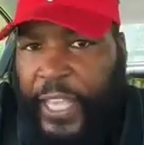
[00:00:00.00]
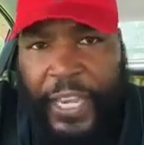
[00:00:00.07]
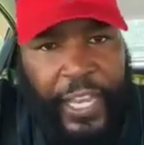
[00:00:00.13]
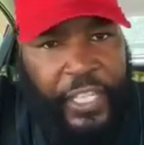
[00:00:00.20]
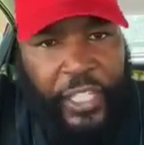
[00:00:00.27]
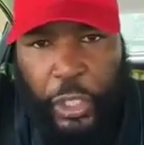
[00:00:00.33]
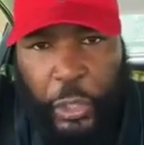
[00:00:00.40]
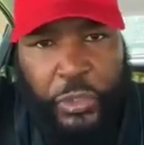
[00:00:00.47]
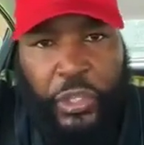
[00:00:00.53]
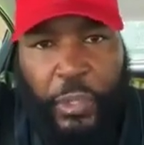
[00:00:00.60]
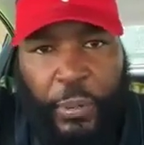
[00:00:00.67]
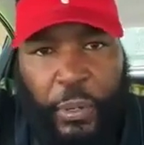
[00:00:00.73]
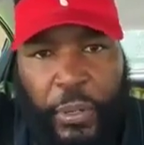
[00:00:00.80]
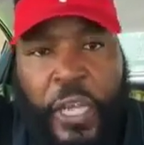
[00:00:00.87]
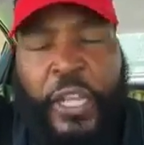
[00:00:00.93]

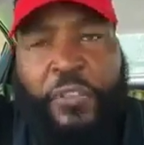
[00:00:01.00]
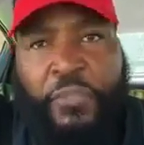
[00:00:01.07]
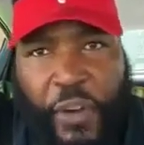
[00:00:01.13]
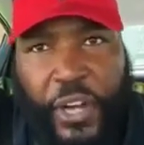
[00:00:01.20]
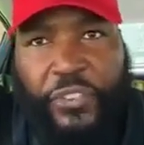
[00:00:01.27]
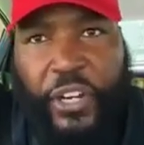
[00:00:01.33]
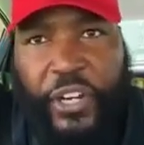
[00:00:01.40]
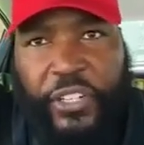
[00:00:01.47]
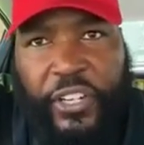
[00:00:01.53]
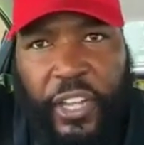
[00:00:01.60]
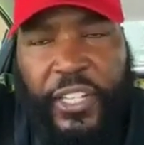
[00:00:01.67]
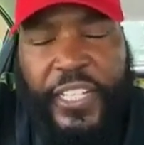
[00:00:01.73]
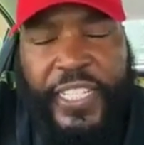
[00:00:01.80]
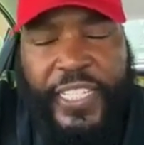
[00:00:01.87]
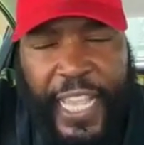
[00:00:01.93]
Inexcusable. Frederick
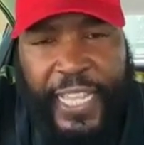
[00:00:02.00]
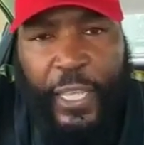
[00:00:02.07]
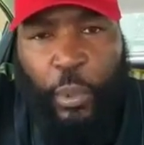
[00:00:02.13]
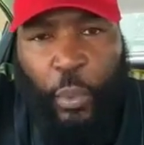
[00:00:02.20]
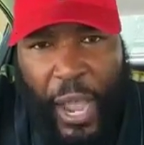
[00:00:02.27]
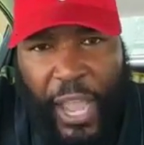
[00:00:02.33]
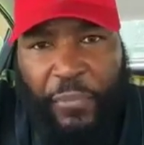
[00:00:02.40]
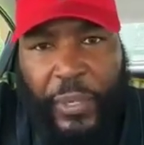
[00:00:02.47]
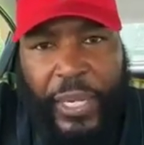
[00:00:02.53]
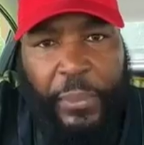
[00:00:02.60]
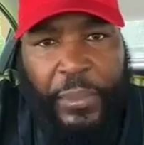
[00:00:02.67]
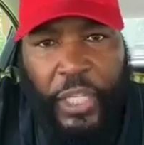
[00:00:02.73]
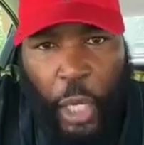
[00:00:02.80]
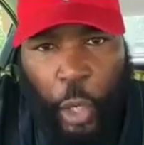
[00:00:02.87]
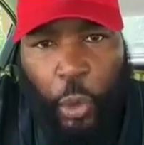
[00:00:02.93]
Douglass' second wife,
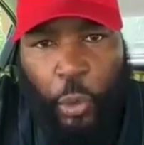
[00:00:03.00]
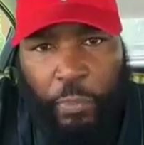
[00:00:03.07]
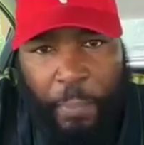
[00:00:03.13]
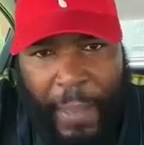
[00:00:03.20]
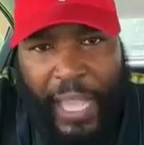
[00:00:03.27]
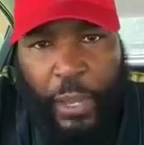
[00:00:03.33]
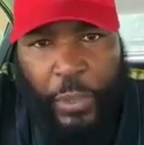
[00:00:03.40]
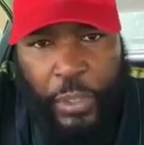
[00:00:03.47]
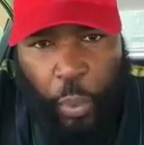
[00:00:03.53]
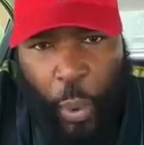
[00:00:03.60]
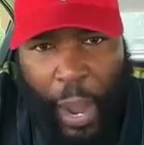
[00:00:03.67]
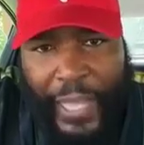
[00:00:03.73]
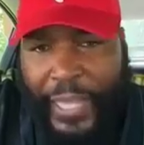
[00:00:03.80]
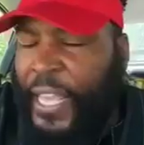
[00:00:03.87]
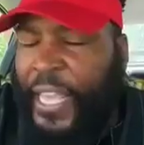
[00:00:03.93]
when he was an old man,
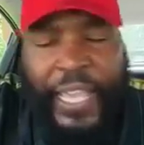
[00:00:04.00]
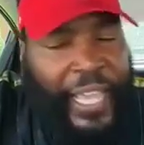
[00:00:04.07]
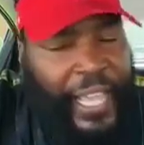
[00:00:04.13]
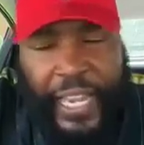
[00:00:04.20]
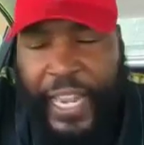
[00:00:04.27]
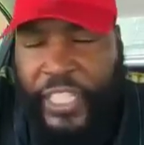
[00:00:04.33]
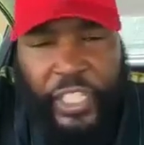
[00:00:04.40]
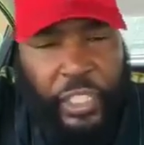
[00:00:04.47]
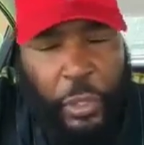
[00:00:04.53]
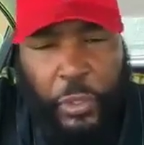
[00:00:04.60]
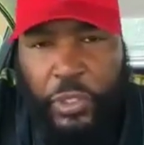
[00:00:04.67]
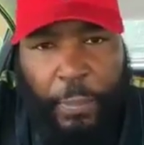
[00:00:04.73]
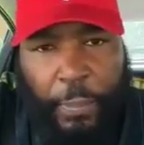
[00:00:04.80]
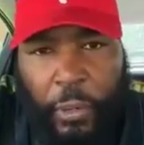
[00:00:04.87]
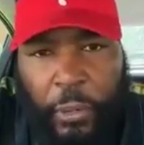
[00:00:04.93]
was white.
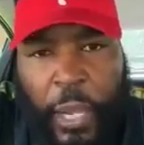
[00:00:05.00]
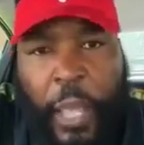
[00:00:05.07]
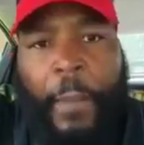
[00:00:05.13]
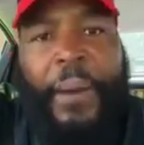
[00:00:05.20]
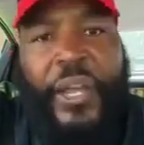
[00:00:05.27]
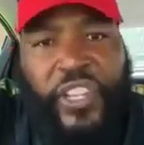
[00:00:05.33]
Inexcusable.